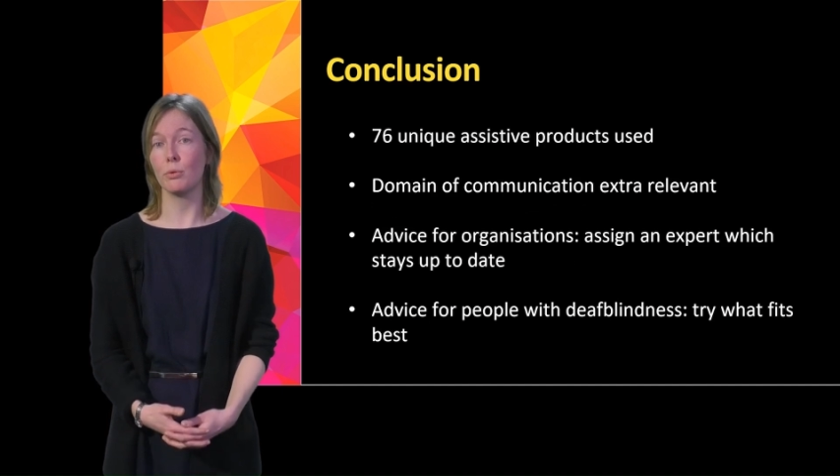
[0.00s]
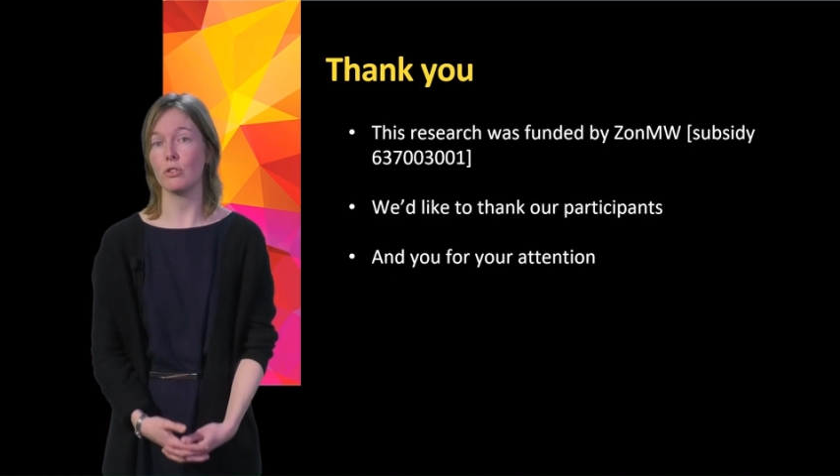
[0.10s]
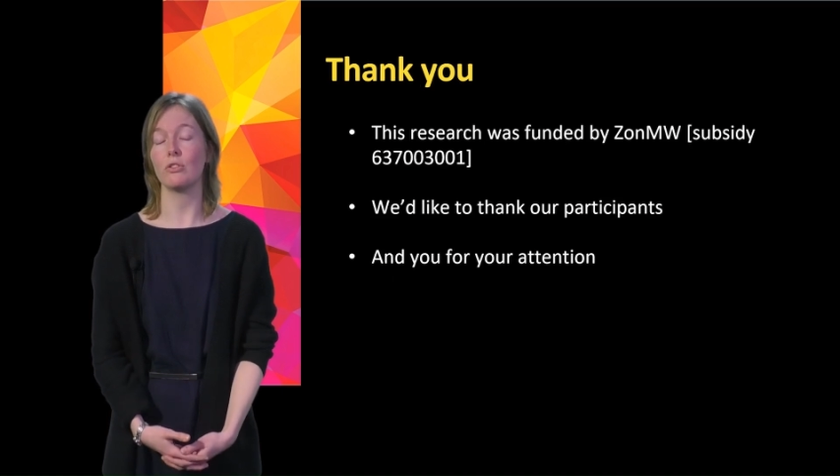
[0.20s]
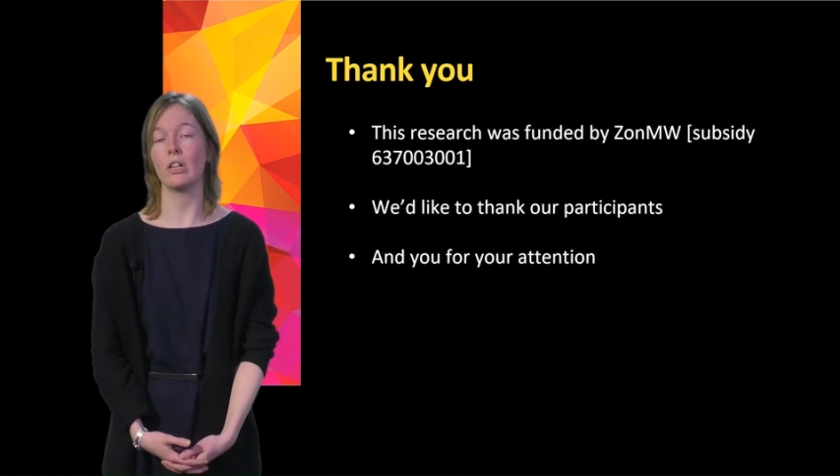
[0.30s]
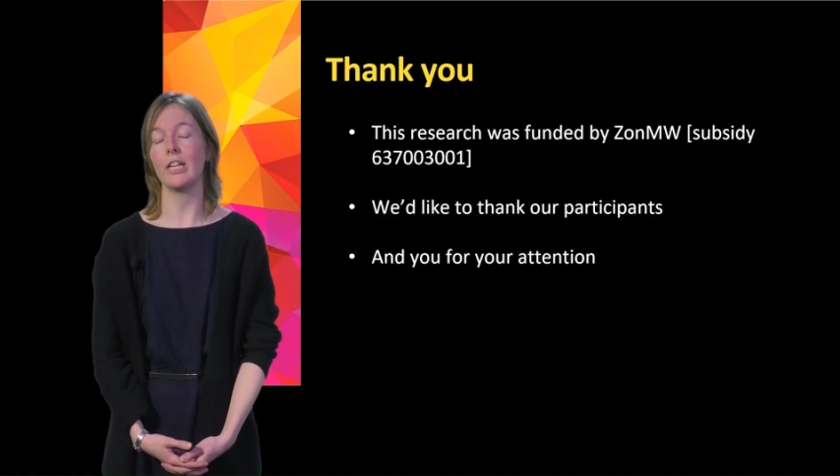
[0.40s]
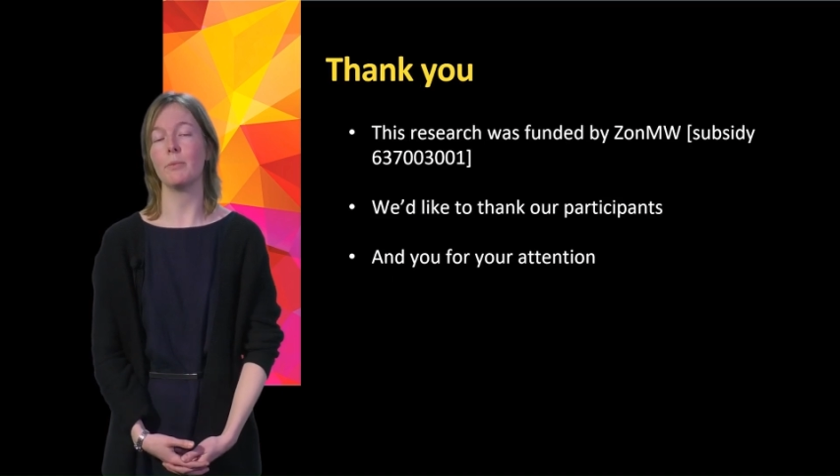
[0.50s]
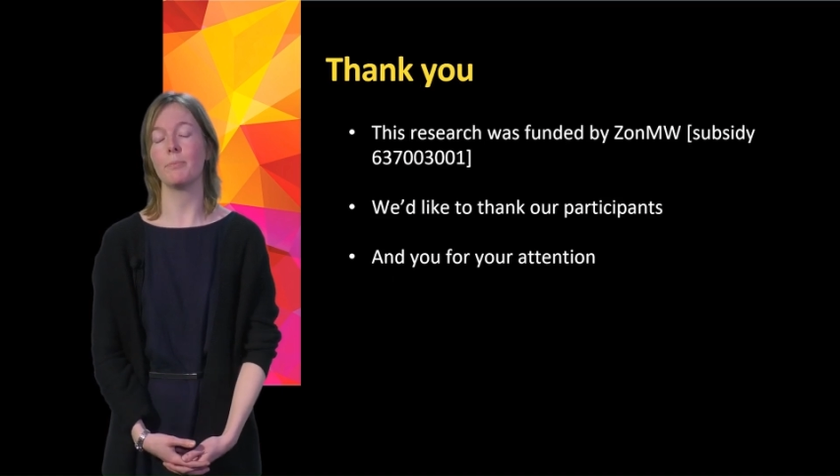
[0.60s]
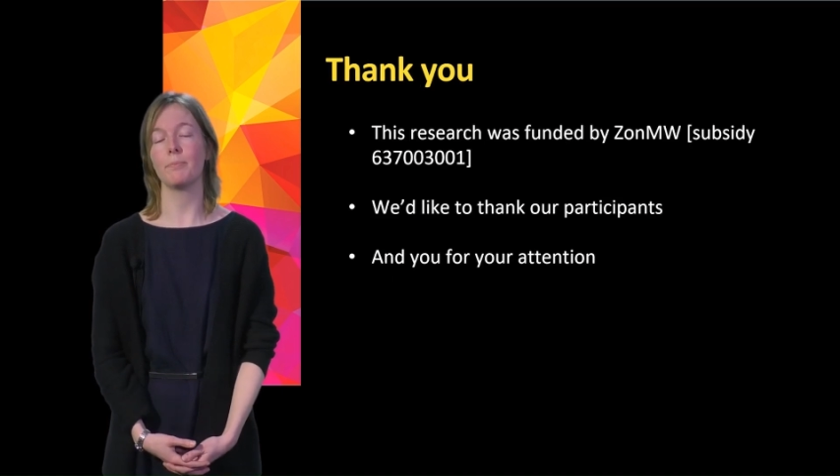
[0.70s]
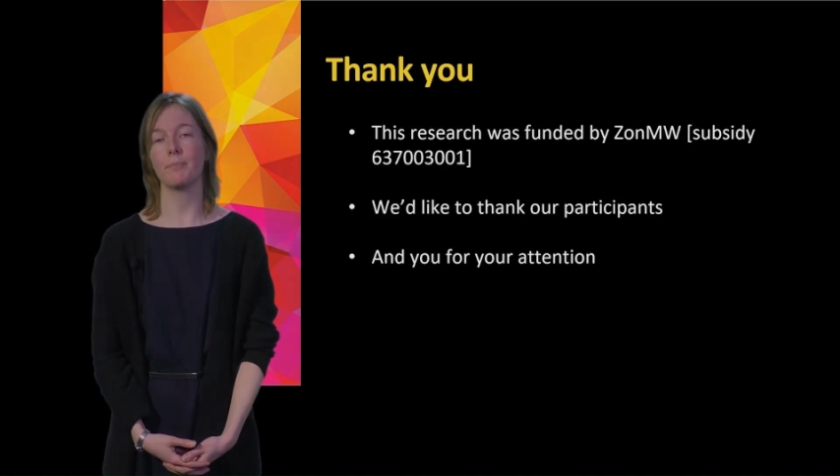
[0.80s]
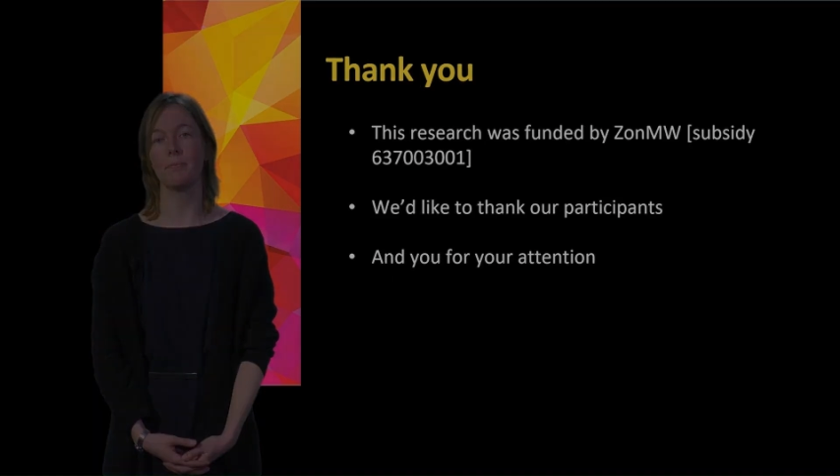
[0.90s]
personally.
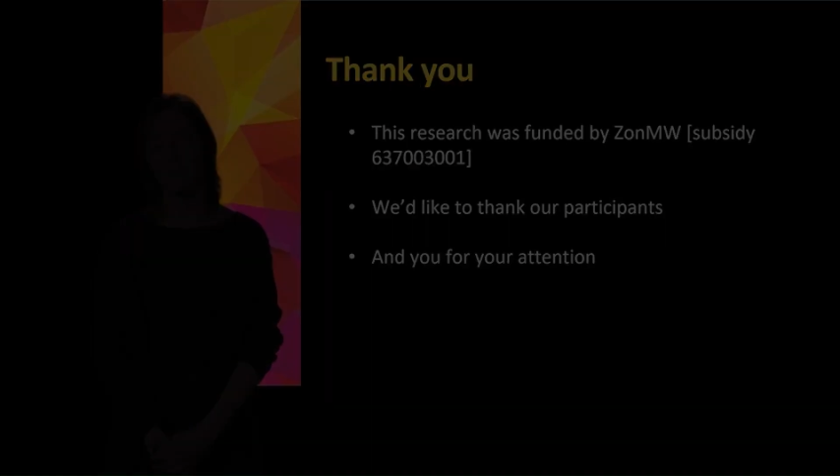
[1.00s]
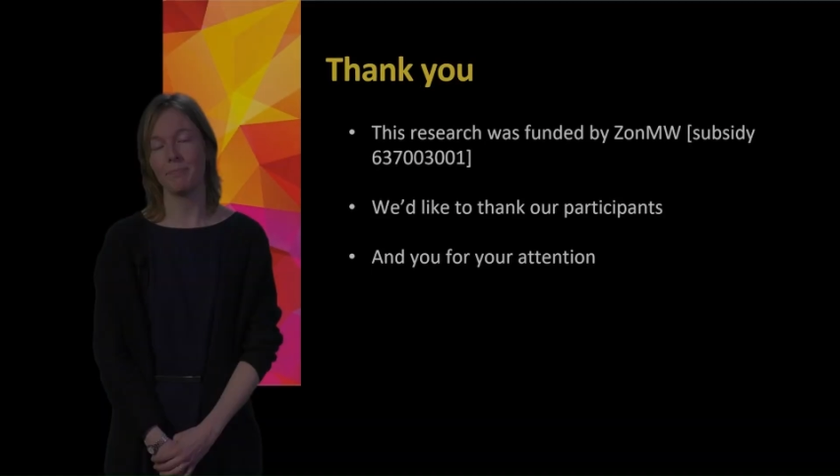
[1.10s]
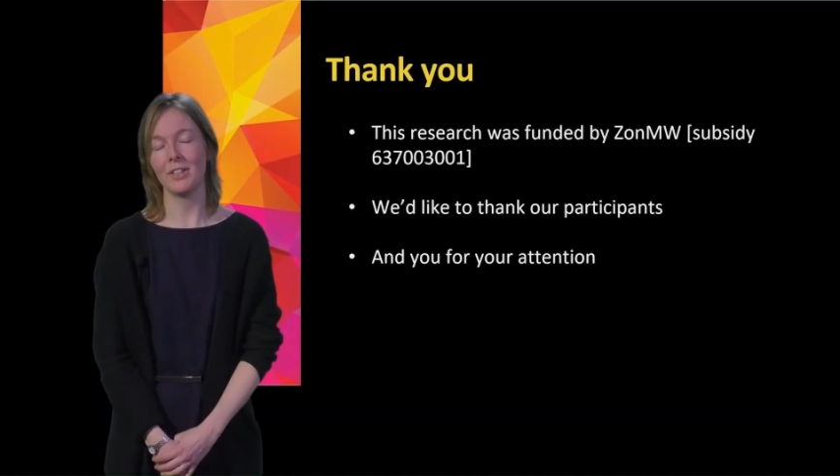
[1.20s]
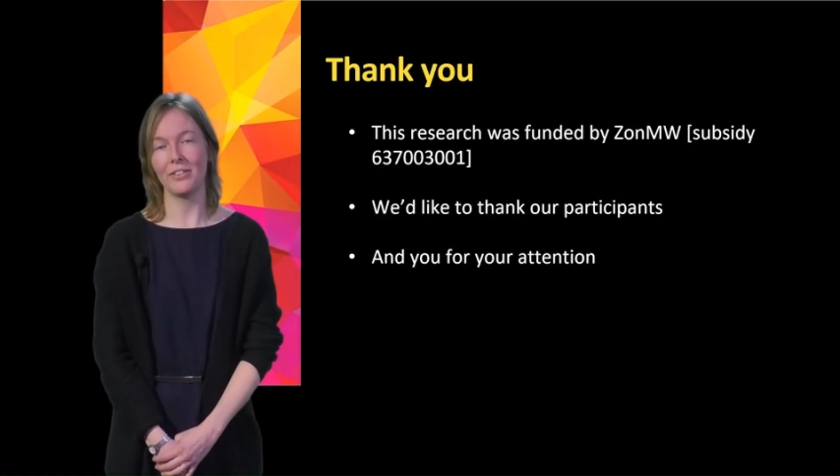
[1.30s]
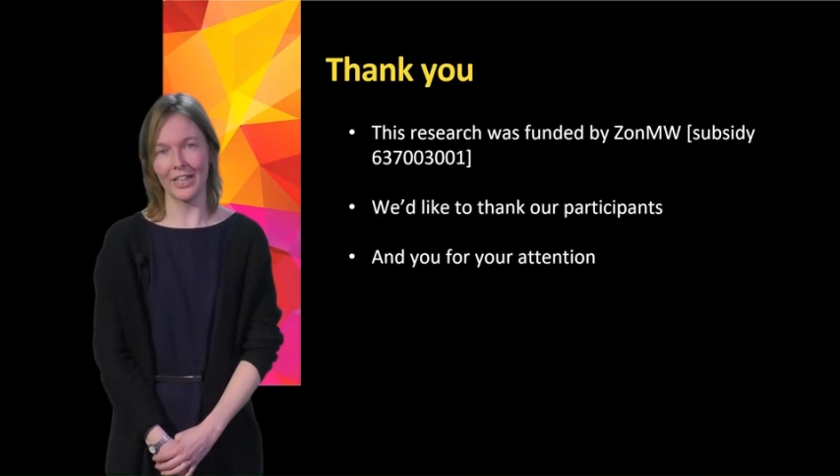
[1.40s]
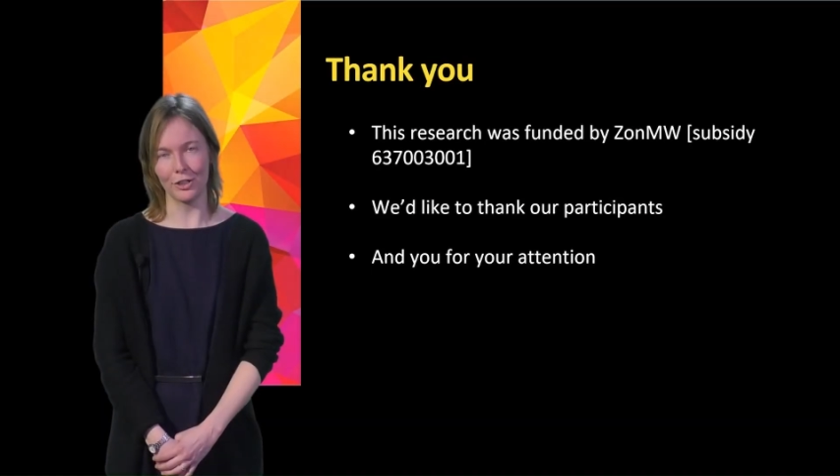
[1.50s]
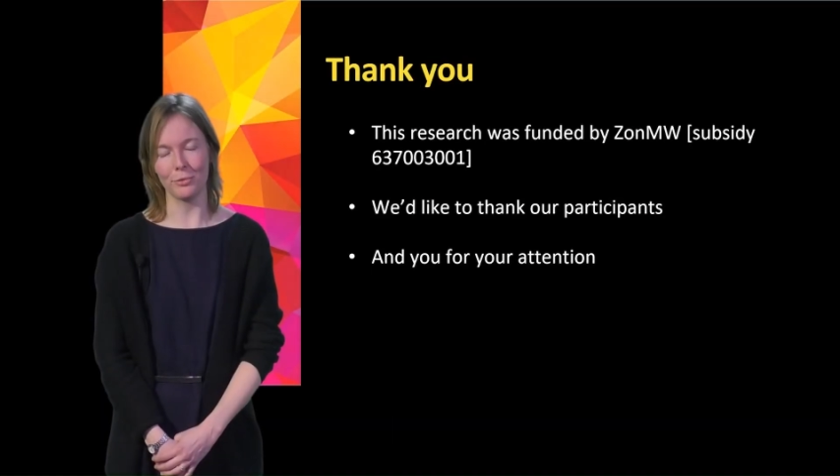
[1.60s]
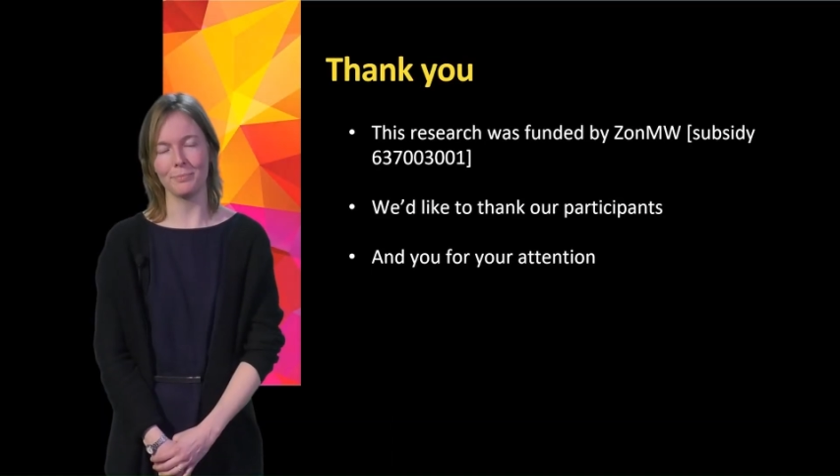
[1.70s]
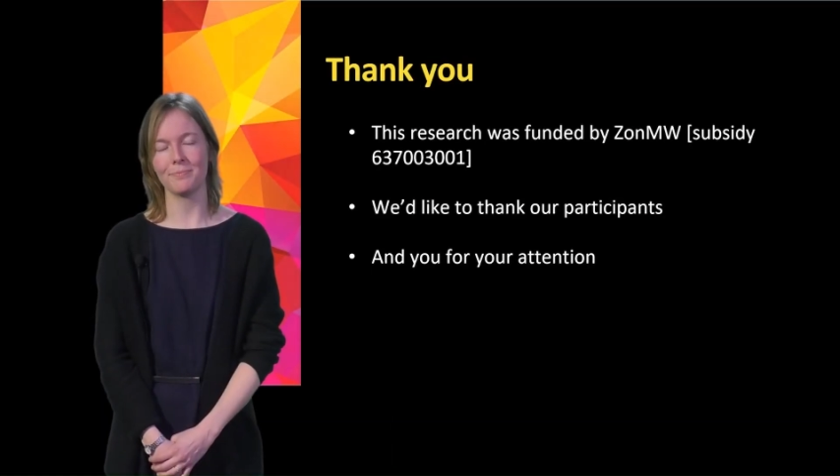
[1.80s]
Thank you.